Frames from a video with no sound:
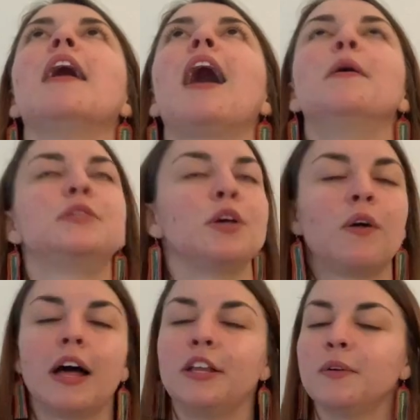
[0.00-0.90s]
I'm so
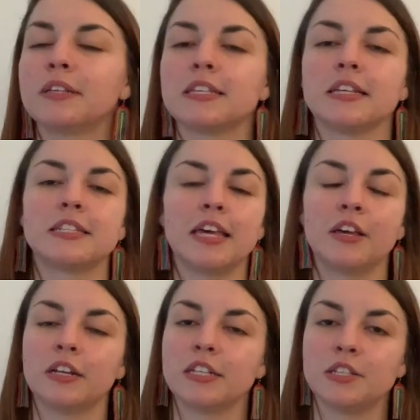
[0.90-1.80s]
glad you exist. Thank
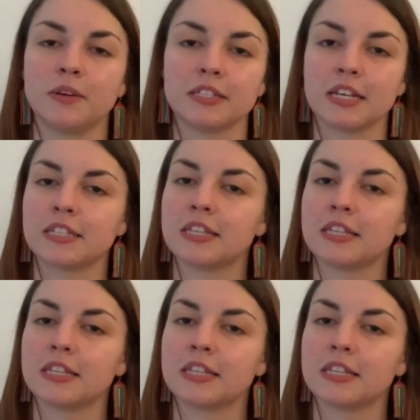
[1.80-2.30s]
goodness you exist.